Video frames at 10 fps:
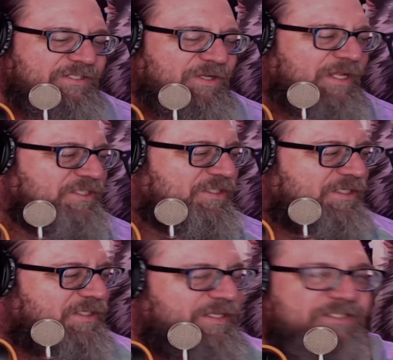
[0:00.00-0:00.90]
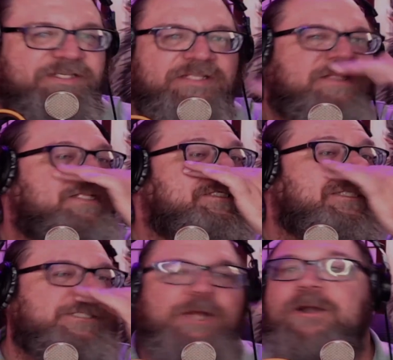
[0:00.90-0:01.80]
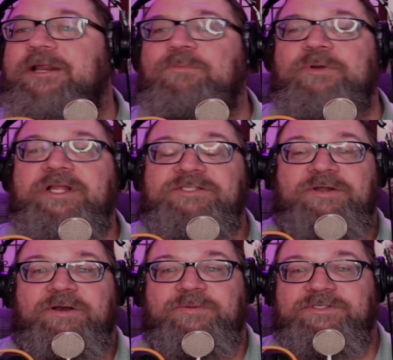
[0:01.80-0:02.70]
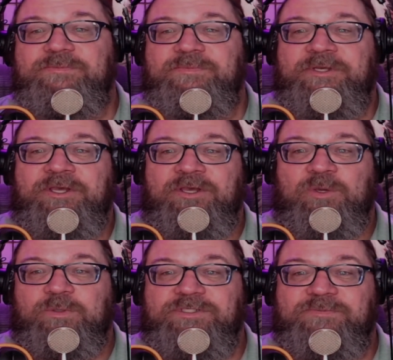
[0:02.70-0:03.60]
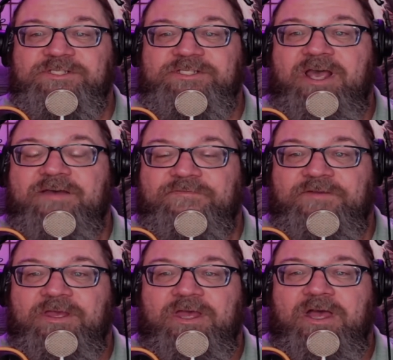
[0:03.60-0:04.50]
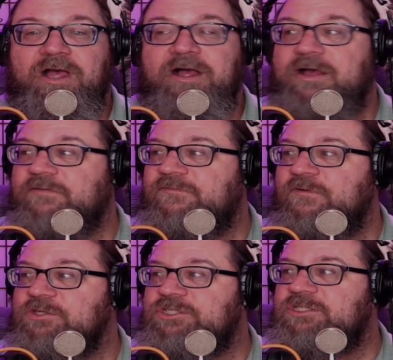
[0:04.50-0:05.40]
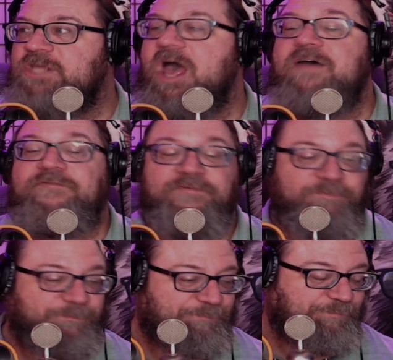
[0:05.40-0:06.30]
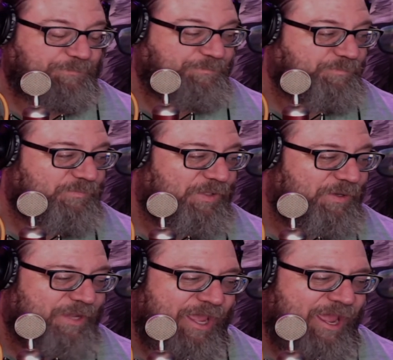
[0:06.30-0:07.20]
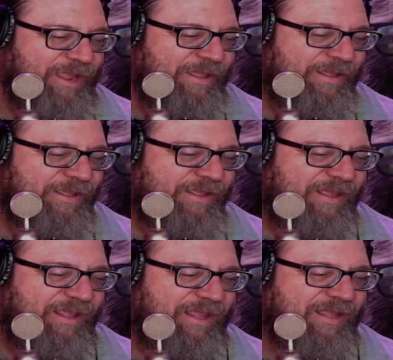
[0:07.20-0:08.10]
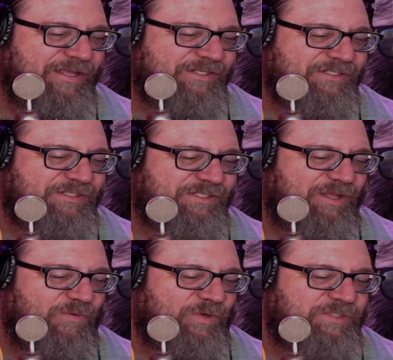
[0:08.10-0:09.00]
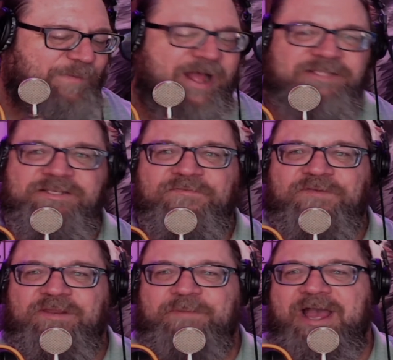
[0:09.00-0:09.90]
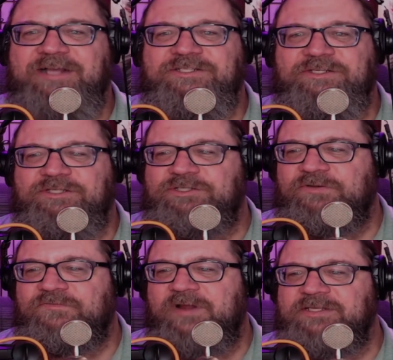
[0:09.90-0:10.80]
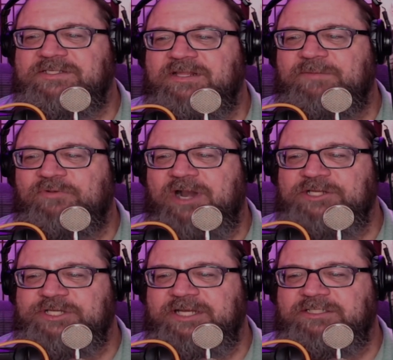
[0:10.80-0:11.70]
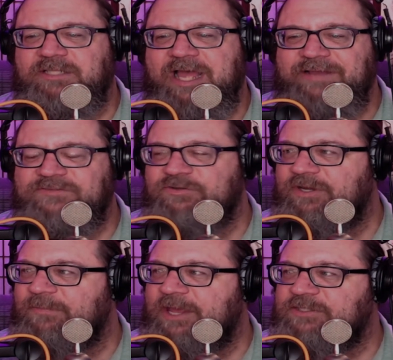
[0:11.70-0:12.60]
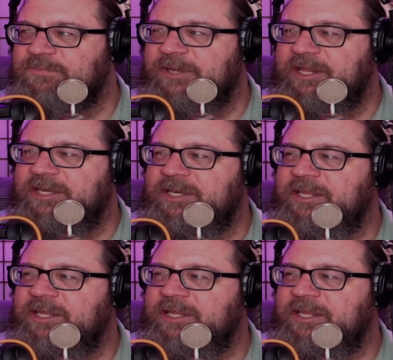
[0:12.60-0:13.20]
let's get started. We'll get started with some stuff. First stuff, okay, is response and feedback to the Turfgrass Zealot project live stream has been